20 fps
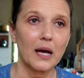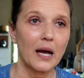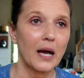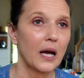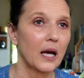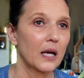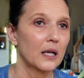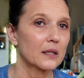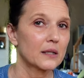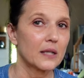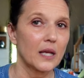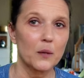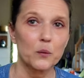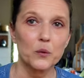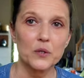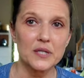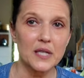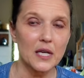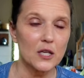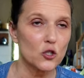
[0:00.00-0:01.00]
That
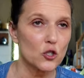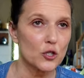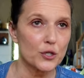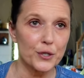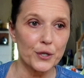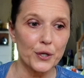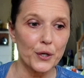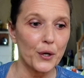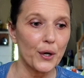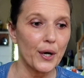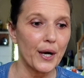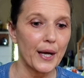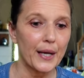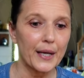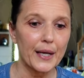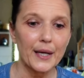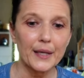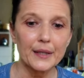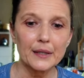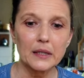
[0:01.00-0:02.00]
was ages ago. I
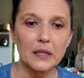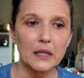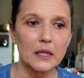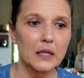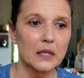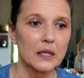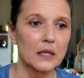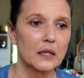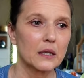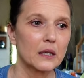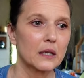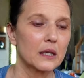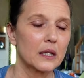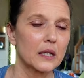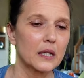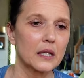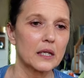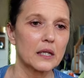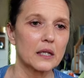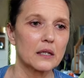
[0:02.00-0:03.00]
can't link
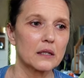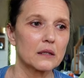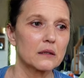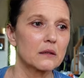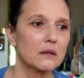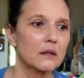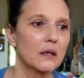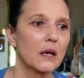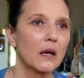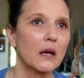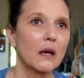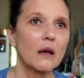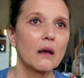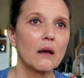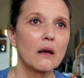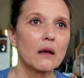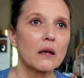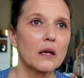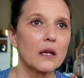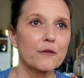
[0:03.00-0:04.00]
it.
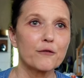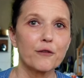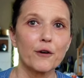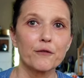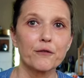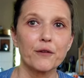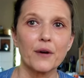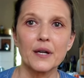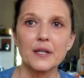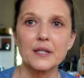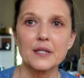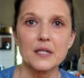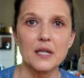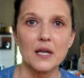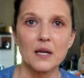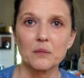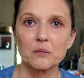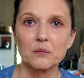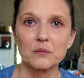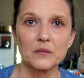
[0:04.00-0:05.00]
If I find
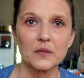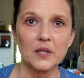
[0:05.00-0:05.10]
some